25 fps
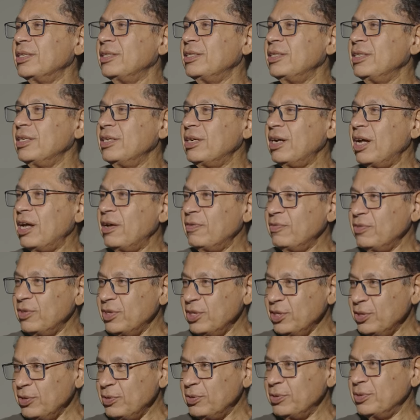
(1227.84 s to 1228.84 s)
They're after
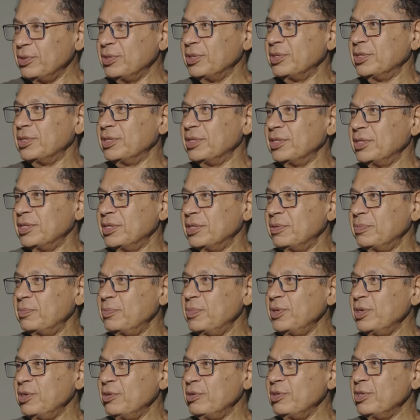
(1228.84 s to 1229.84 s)
you
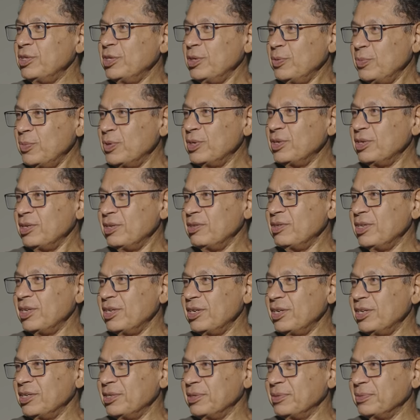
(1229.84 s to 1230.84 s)
because you want the
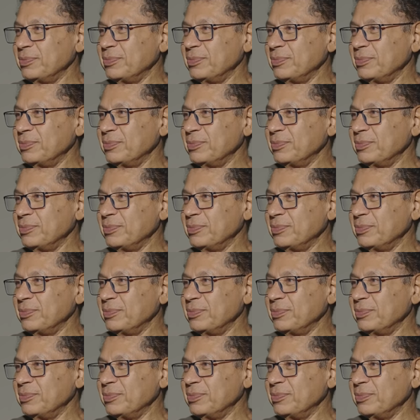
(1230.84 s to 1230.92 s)
theory.